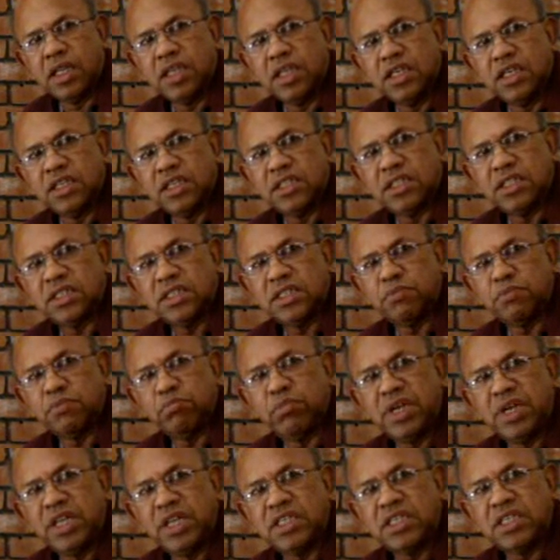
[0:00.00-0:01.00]
In the
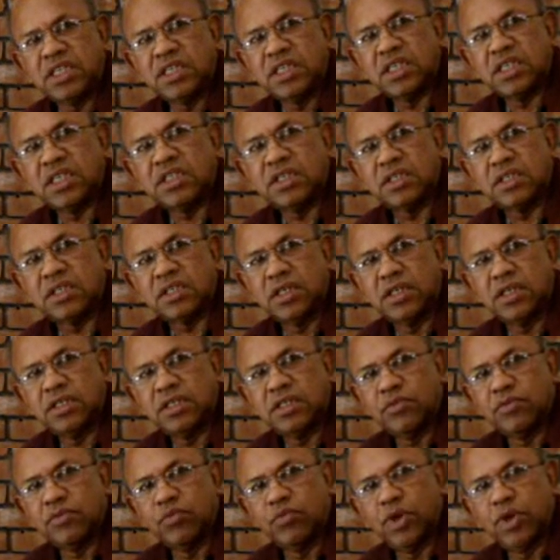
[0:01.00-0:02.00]

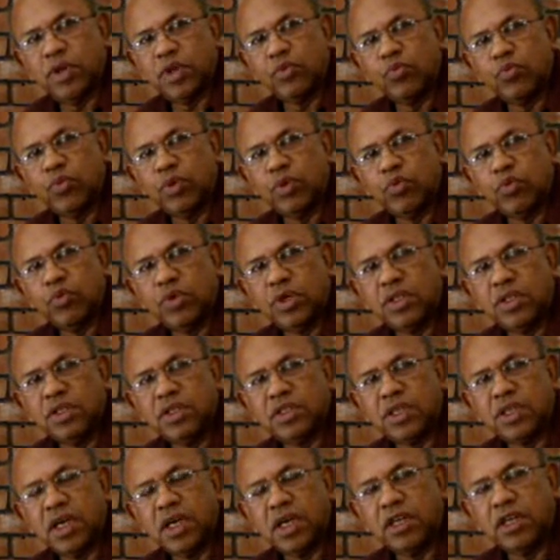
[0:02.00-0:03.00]
mid-60s, when we
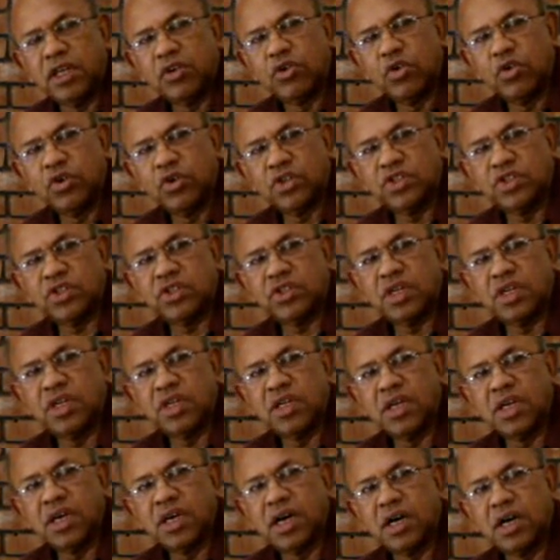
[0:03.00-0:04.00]
were deciding on
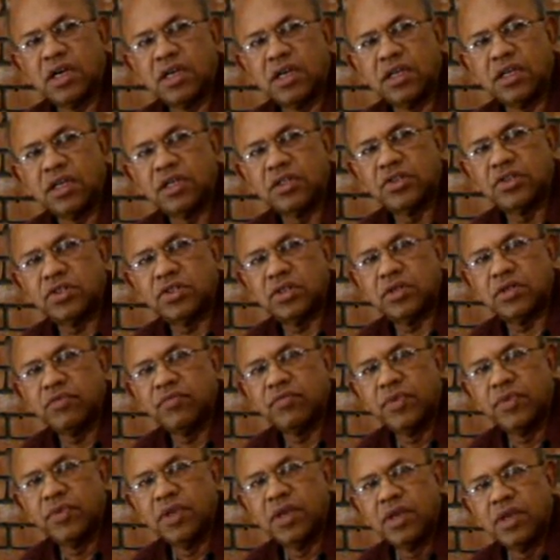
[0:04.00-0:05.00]
studying
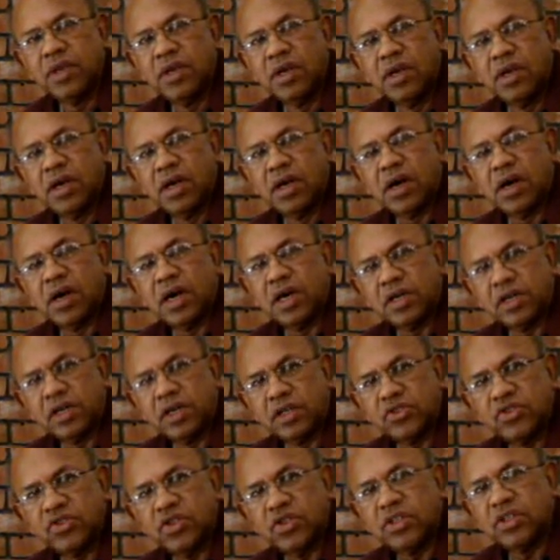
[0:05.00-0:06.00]
architecture,
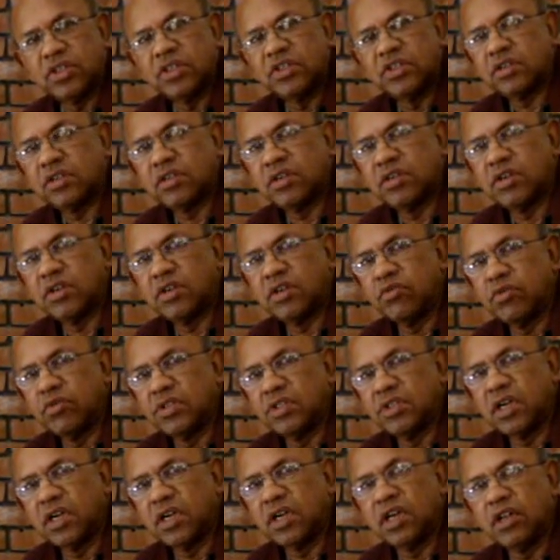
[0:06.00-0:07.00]
architecture in this
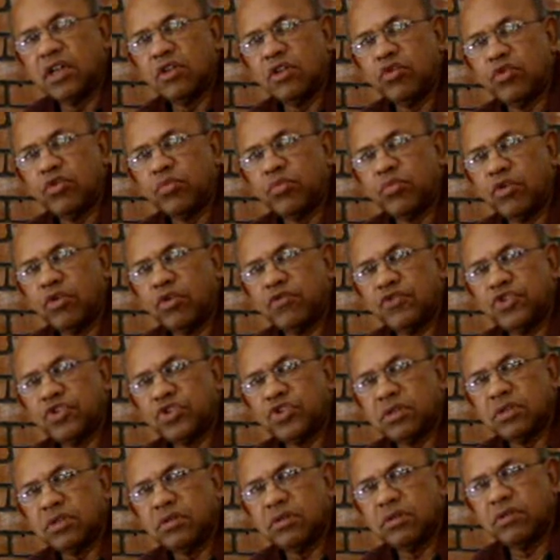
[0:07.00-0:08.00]
country was a little known
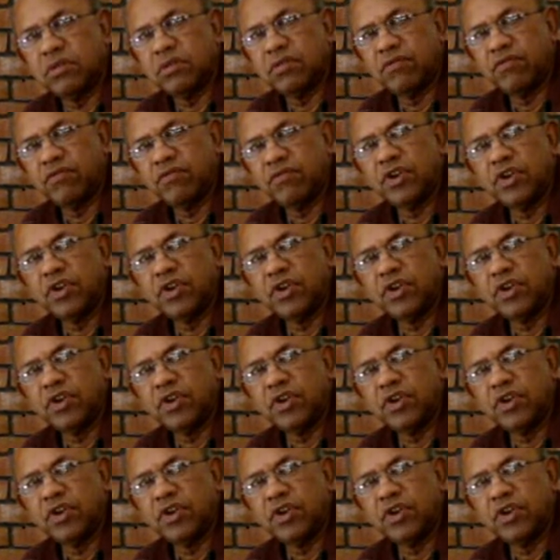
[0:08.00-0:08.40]
profession.